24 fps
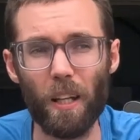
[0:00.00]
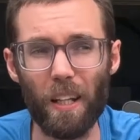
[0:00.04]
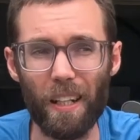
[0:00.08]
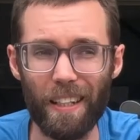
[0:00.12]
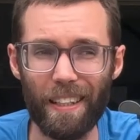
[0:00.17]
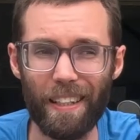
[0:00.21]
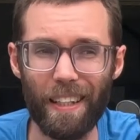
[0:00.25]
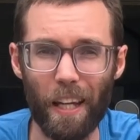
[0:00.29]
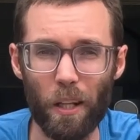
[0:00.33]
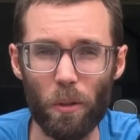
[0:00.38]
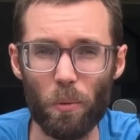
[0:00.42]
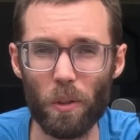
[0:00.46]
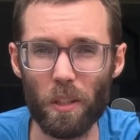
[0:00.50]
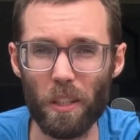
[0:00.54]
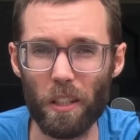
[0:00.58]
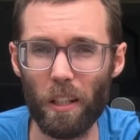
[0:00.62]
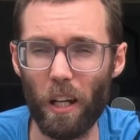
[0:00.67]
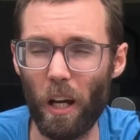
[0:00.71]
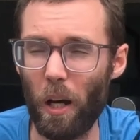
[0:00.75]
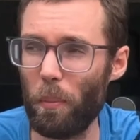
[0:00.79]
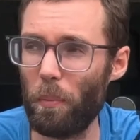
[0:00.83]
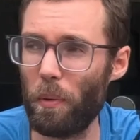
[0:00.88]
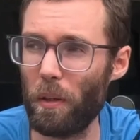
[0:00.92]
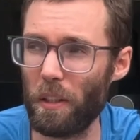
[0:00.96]
and again with an
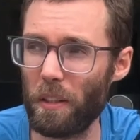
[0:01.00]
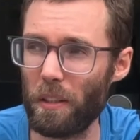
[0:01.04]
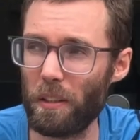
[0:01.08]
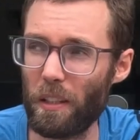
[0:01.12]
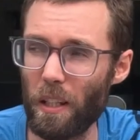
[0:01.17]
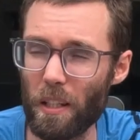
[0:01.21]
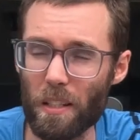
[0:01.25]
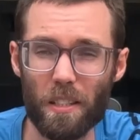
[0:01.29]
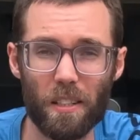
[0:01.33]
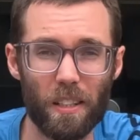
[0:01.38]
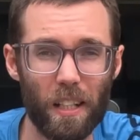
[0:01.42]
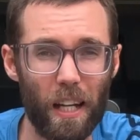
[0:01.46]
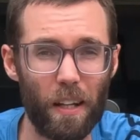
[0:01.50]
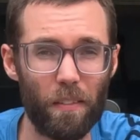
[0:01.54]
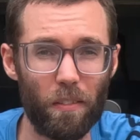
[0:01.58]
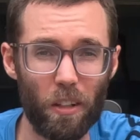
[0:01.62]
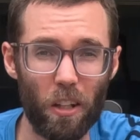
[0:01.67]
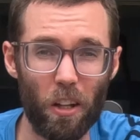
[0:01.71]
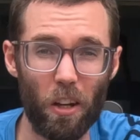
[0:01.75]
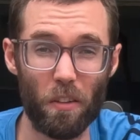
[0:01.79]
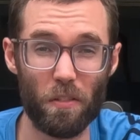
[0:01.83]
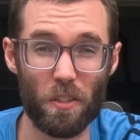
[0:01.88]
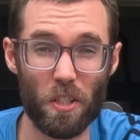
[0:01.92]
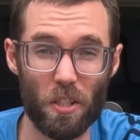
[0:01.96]
upper that doesn't have a
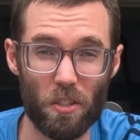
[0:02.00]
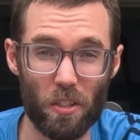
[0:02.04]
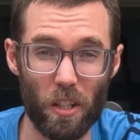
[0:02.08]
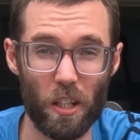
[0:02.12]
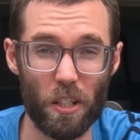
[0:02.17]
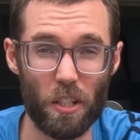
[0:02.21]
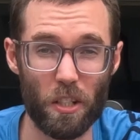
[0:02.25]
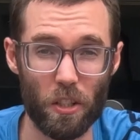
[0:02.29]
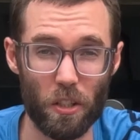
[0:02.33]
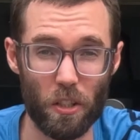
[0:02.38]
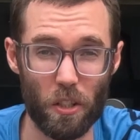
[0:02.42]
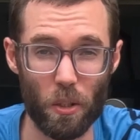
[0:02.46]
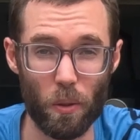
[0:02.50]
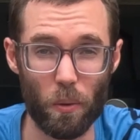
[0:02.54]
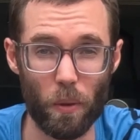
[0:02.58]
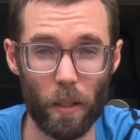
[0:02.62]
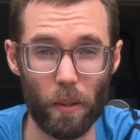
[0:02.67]
lot of structure to